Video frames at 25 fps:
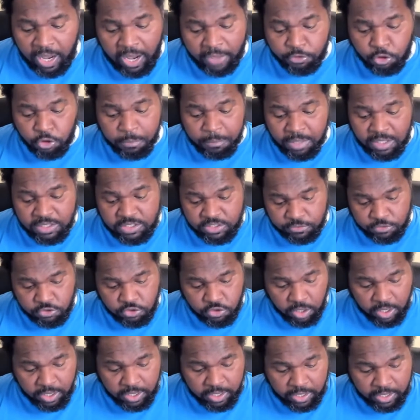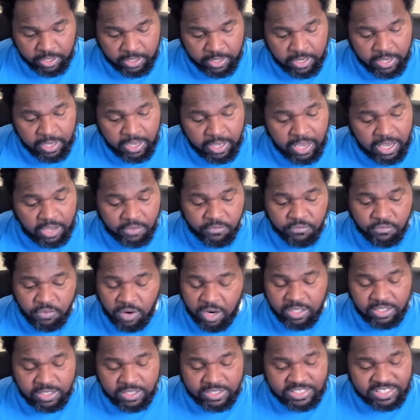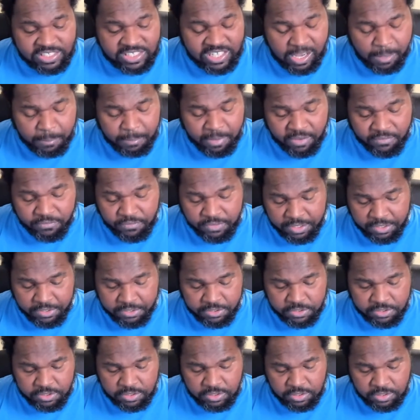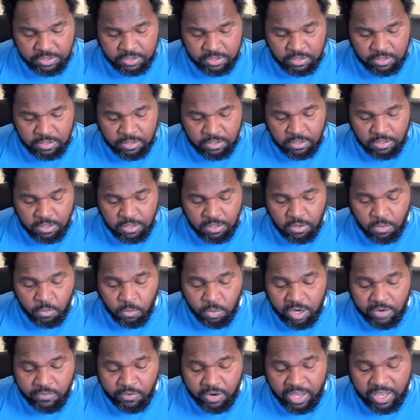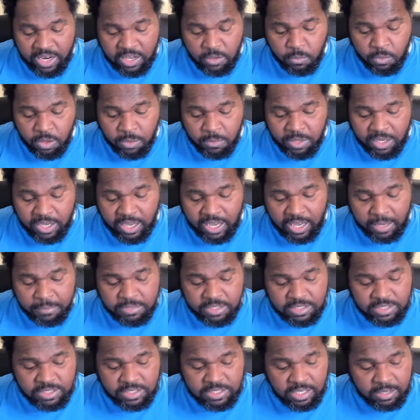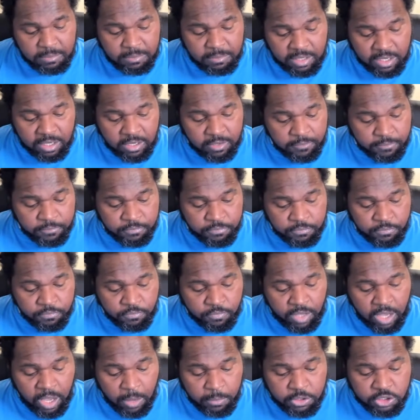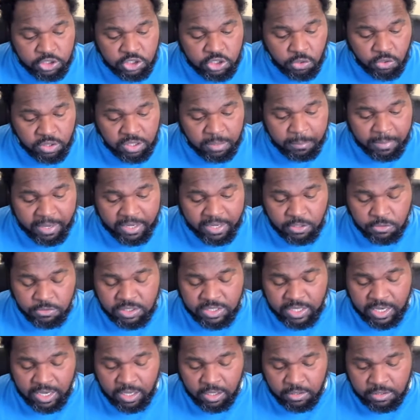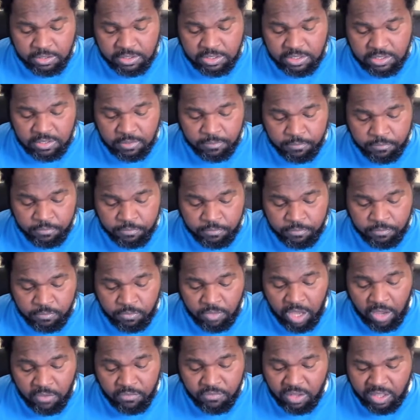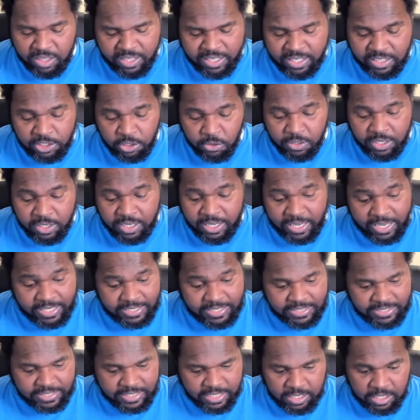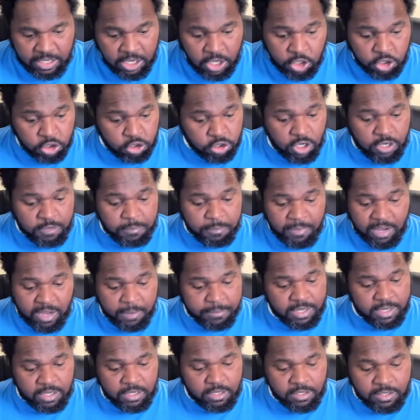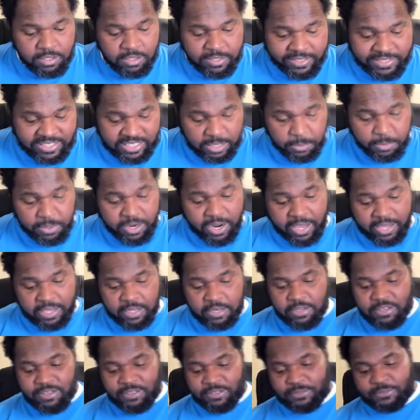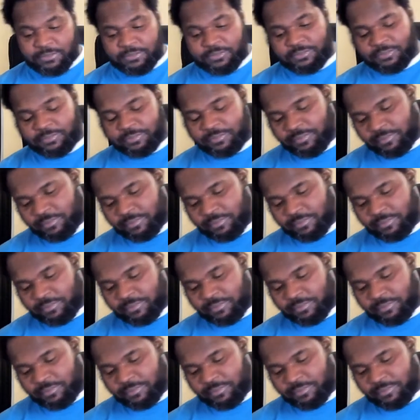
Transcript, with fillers: After months of trying, I could finally snap my fingers. Whenever anyone came to see me, I would show them my new talents. I felt like a little kid saying, Look, mommy, see what I can do.